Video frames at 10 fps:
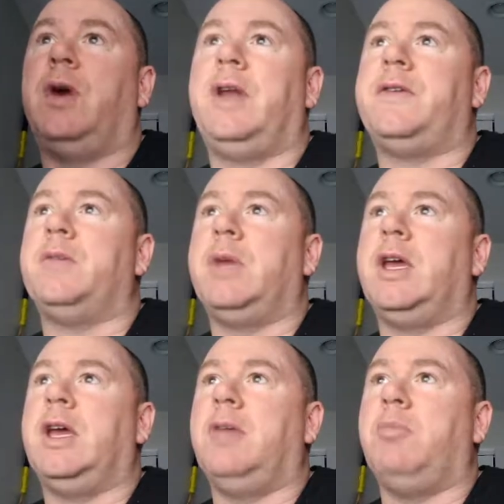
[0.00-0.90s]
to
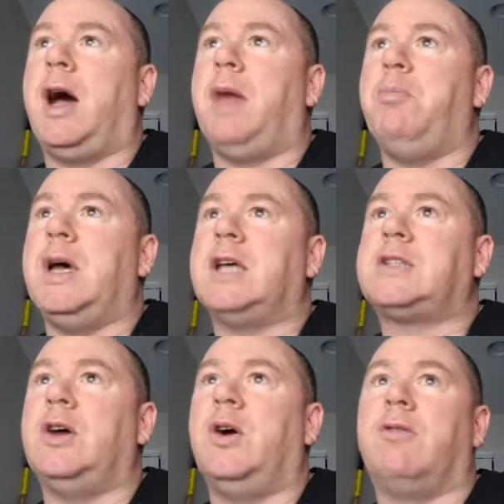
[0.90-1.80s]
be my best
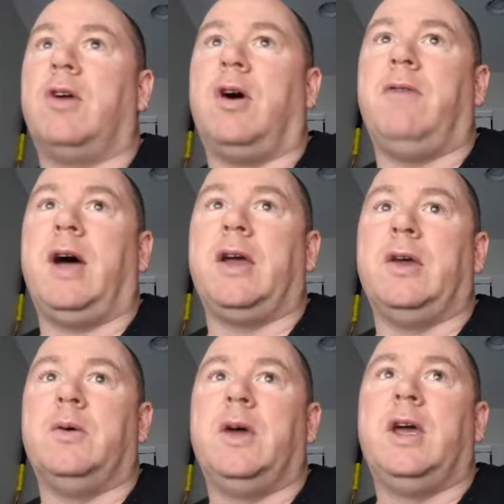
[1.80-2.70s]
overall
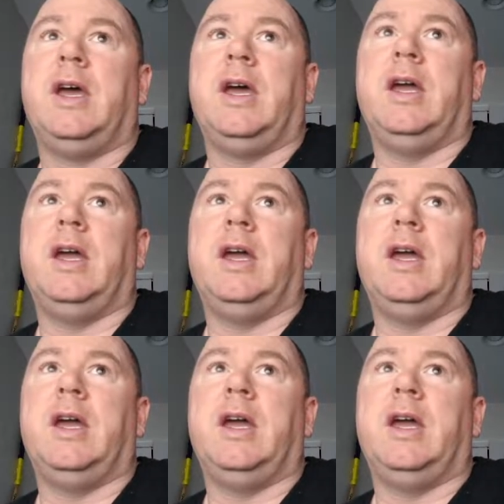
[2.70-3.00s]
value. It is